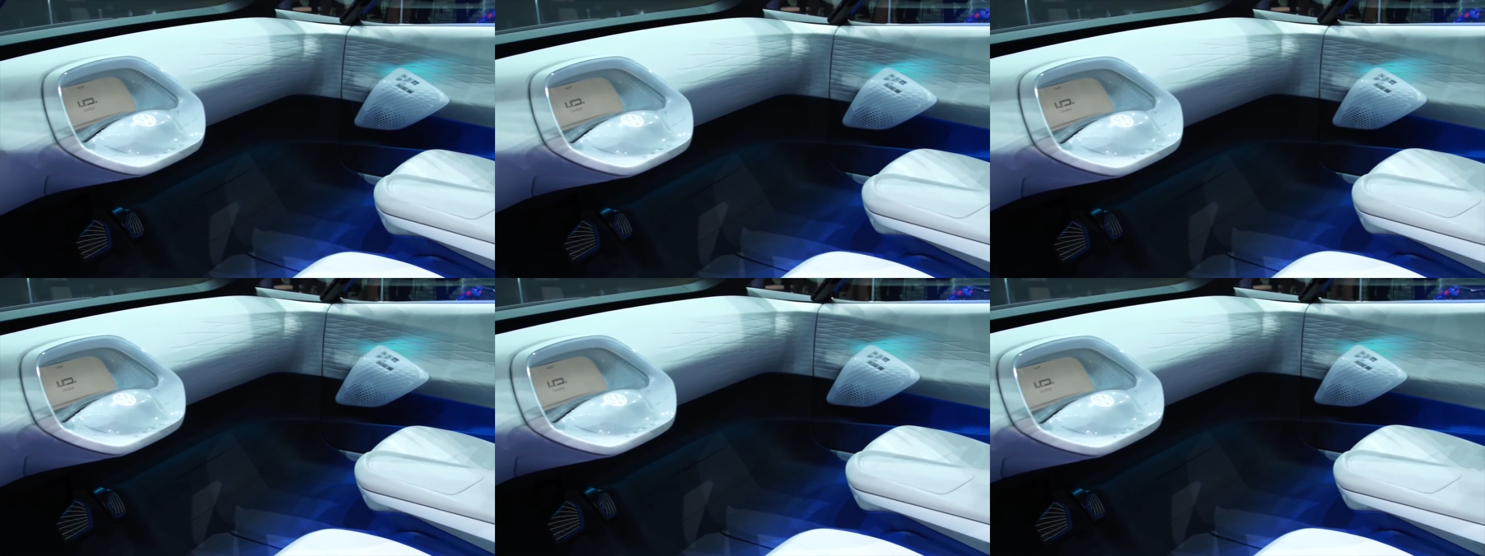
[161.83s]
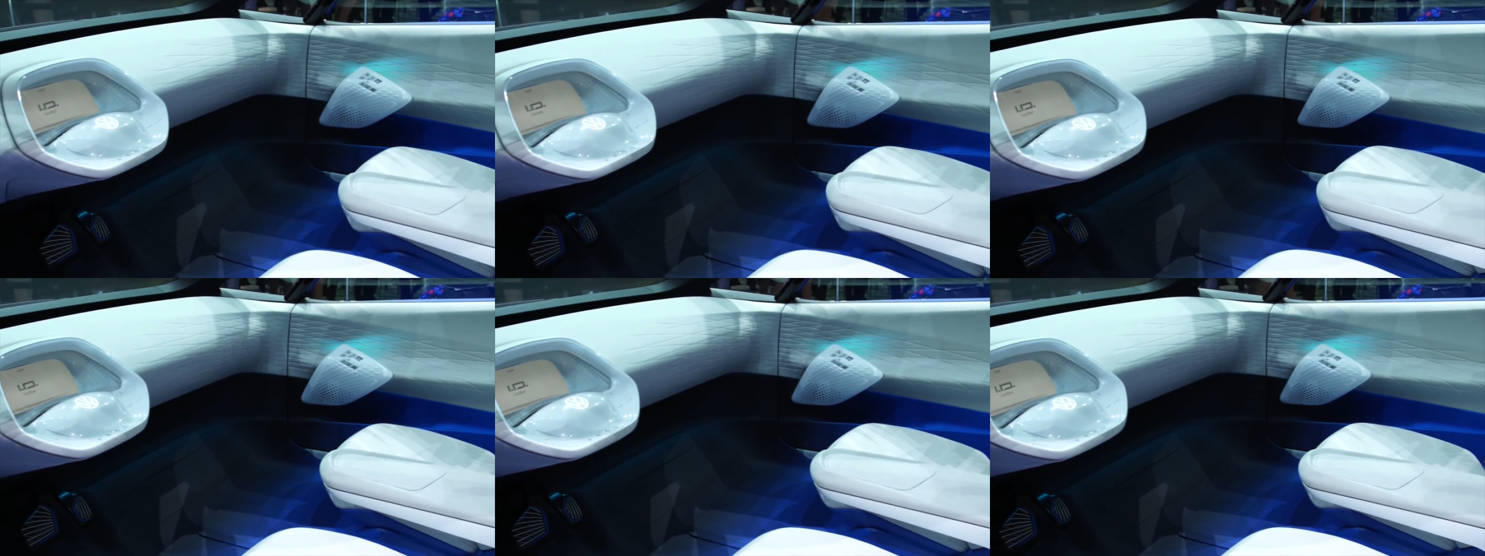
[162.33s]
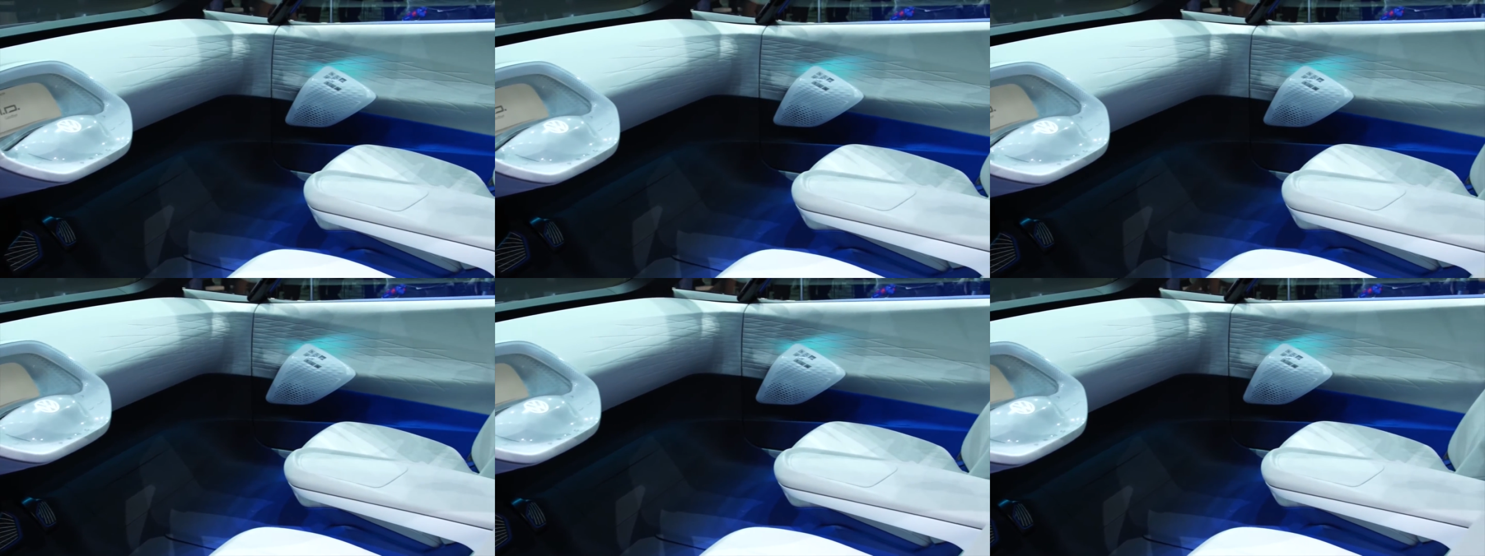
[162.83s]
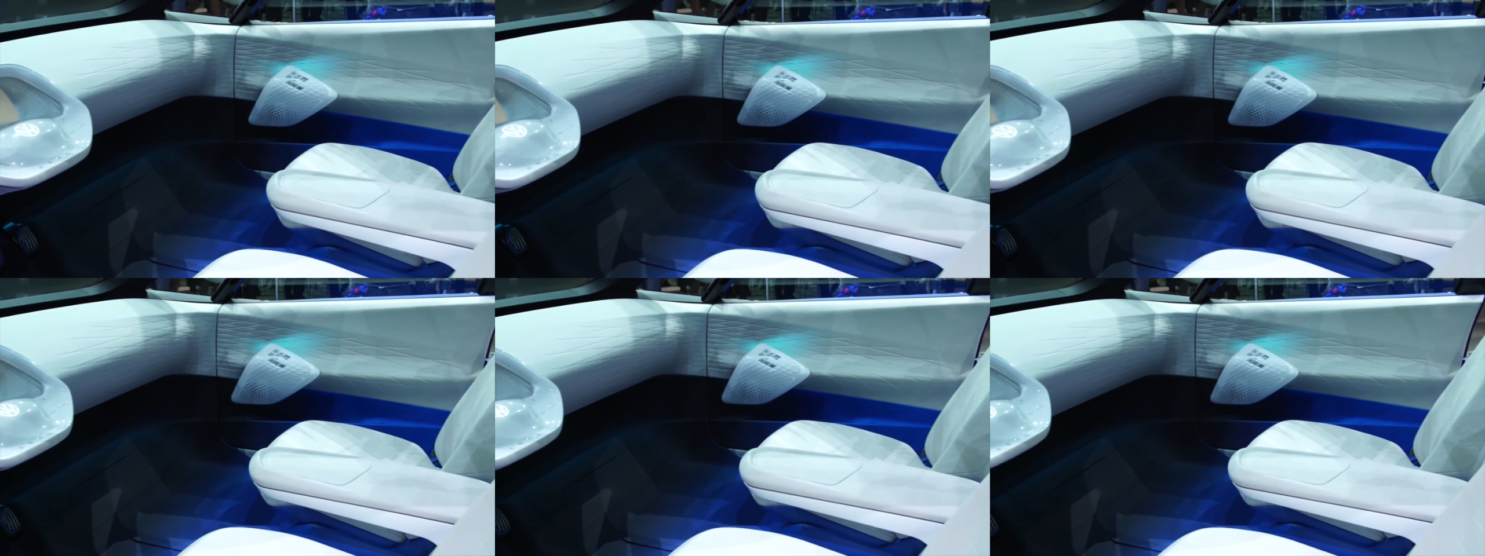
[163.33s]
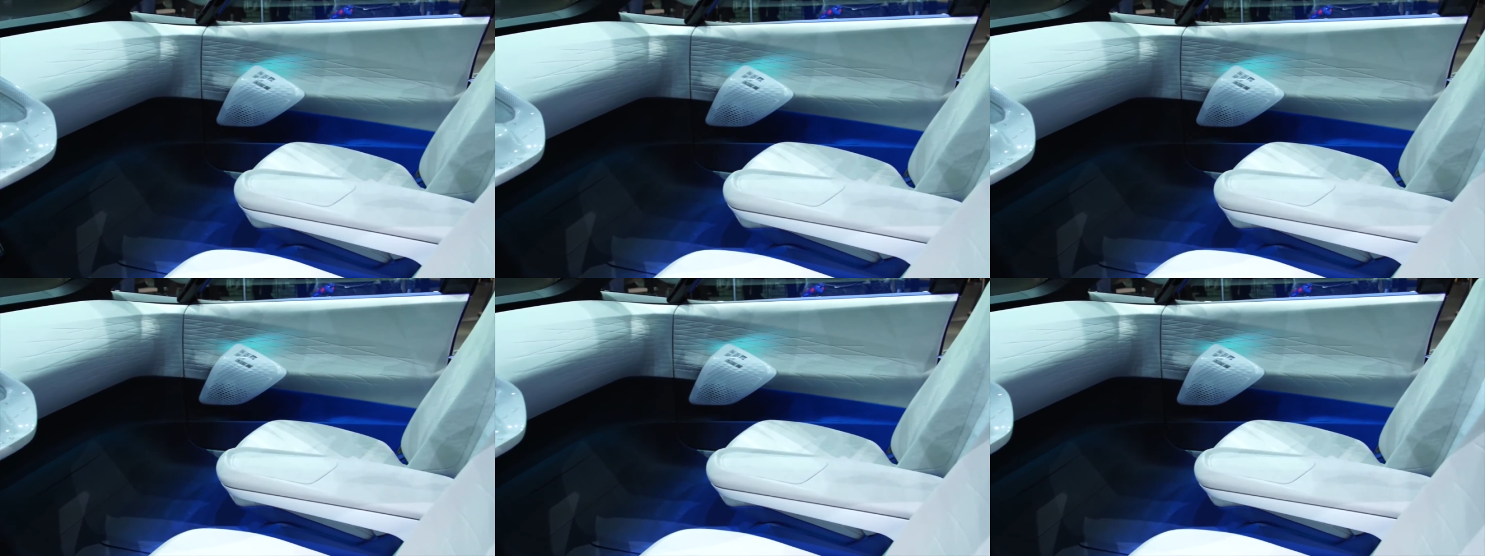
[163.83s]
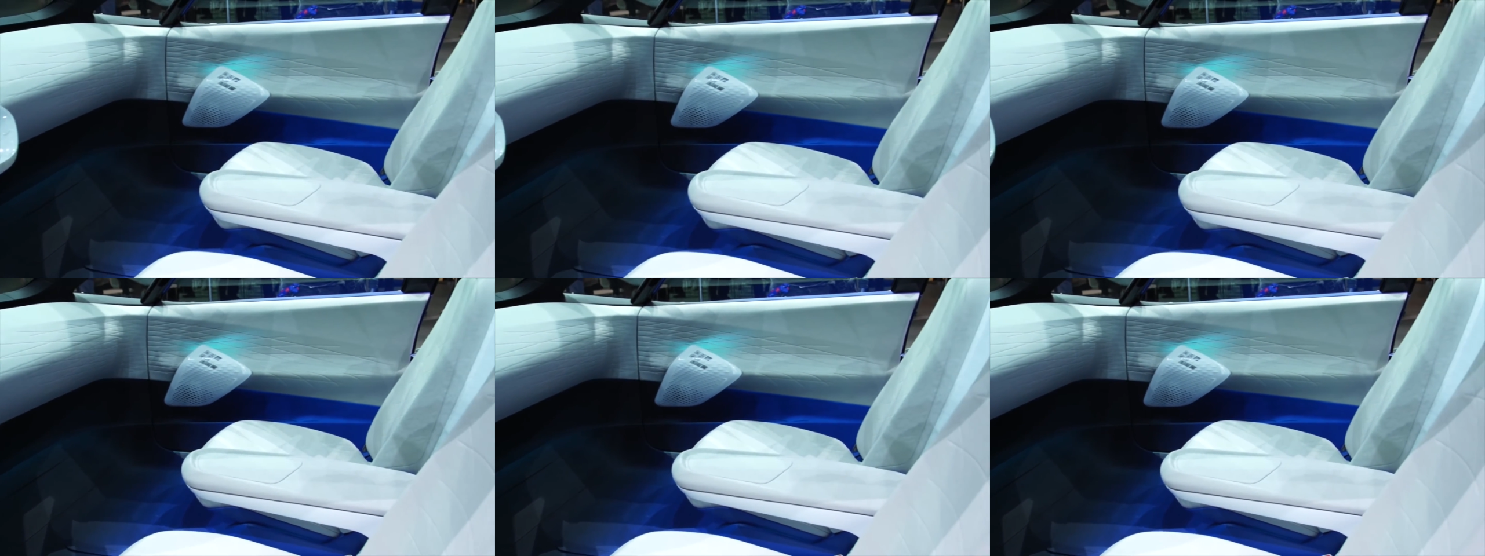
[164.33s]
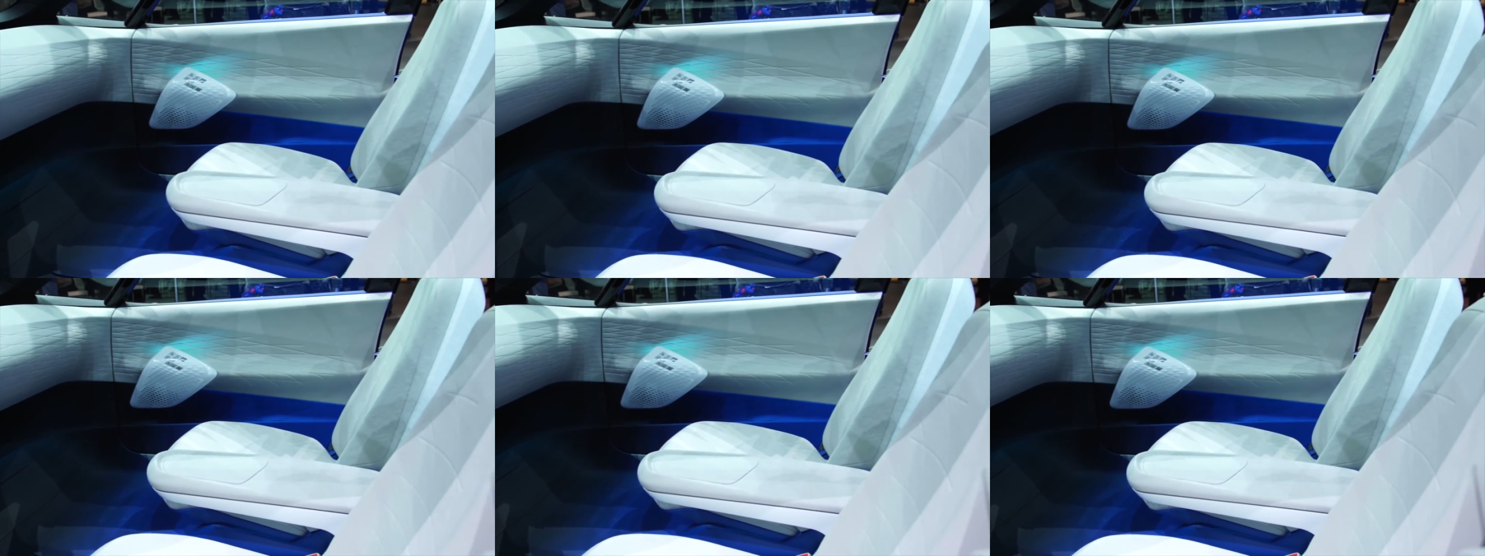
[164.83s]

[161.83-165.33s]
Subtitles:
Nobody's mouth can be seen.